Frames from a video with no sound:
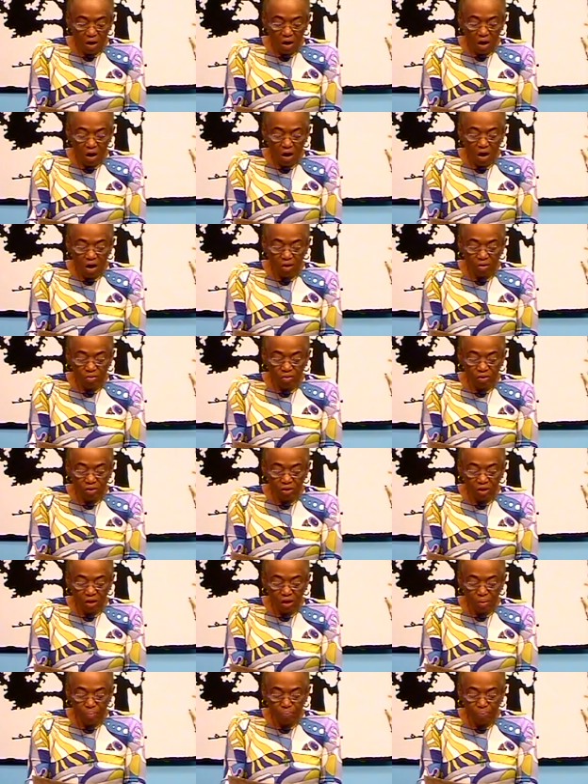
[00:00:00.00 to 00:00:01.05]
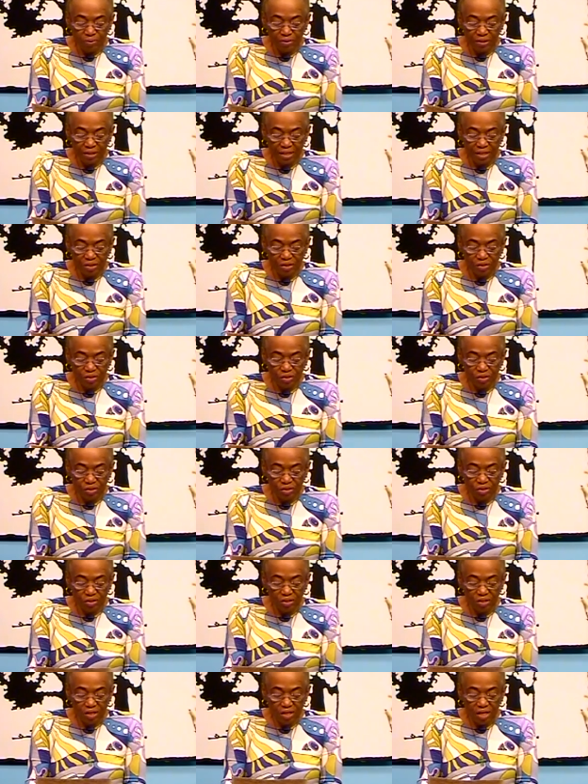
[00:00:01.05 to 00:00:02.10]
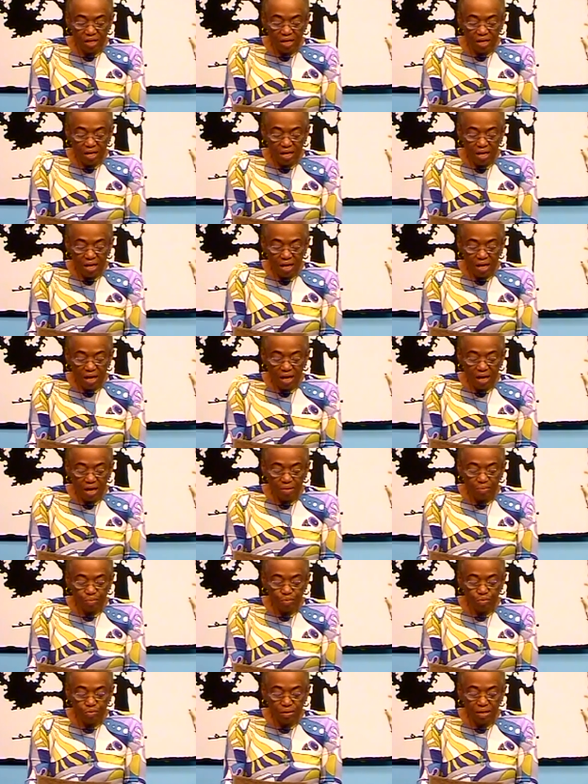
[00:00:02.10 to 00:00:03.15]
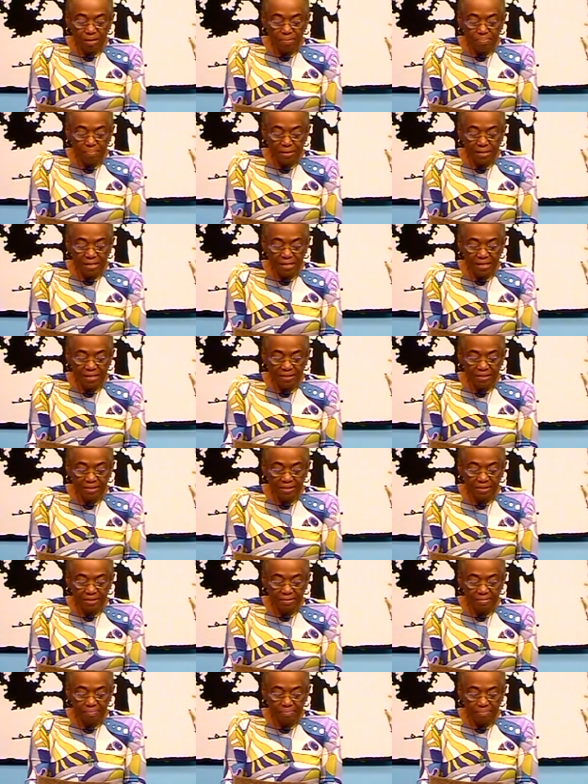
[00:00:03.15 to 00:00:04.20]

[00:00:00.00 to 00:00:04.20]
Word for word: au gratin potatoes, um, green beans,